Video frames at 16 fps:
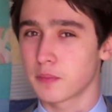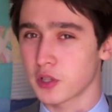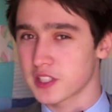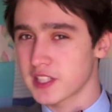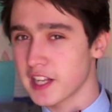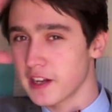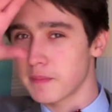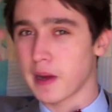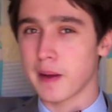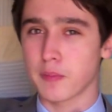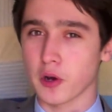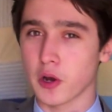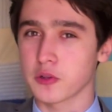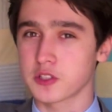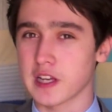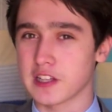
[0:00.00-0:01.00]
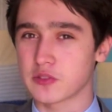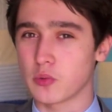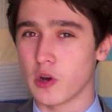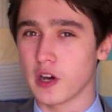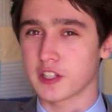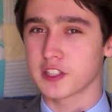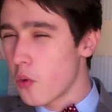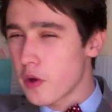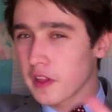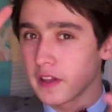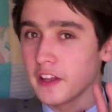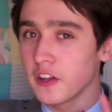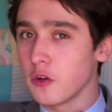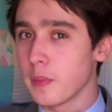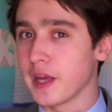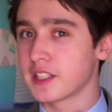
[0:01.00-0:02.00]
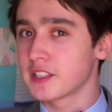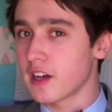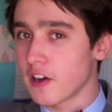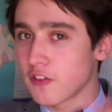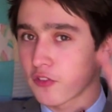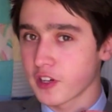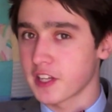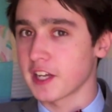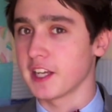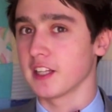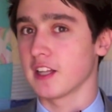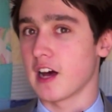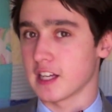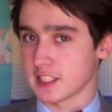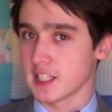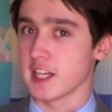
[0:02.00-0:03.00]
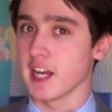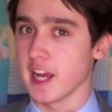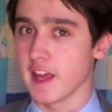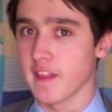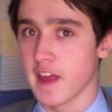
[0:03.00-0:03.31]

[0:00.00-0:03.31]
Presented by Brosayswhat, with a little bit of ridiculosity in